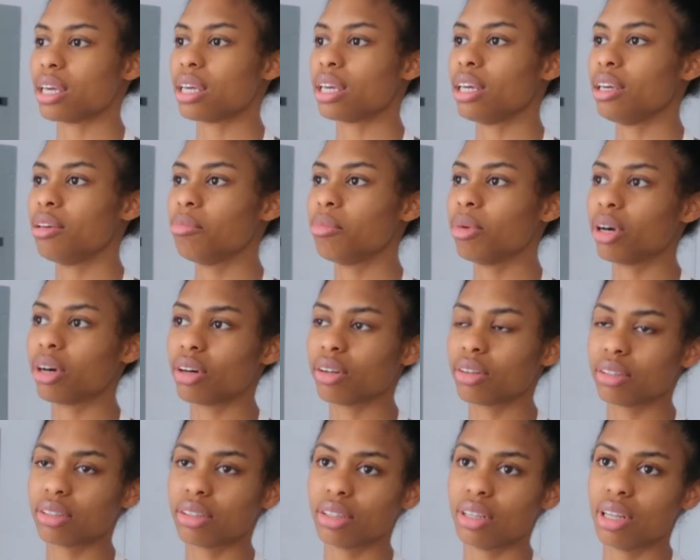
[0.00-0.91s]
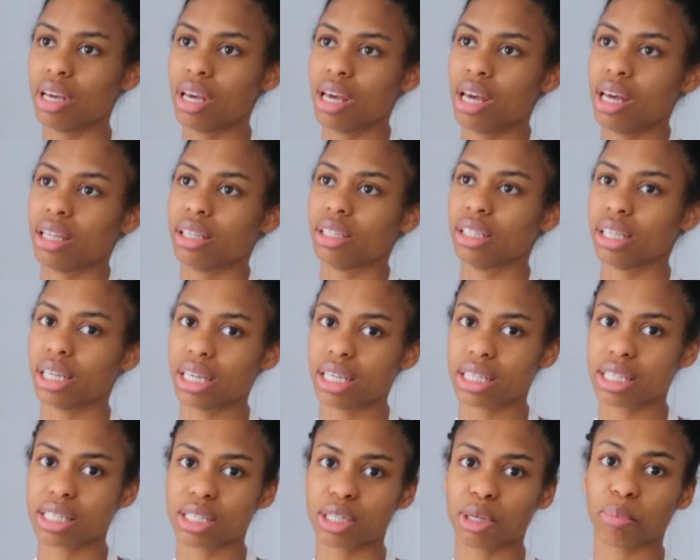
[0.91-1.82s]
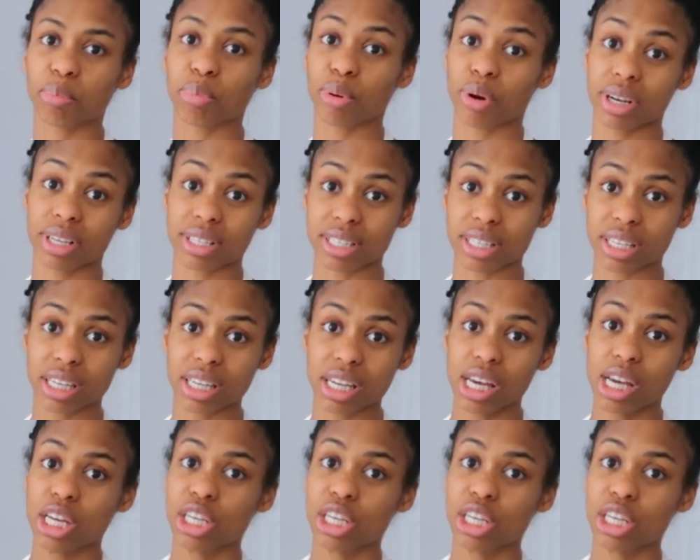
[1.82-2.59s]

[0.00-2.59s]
email list present.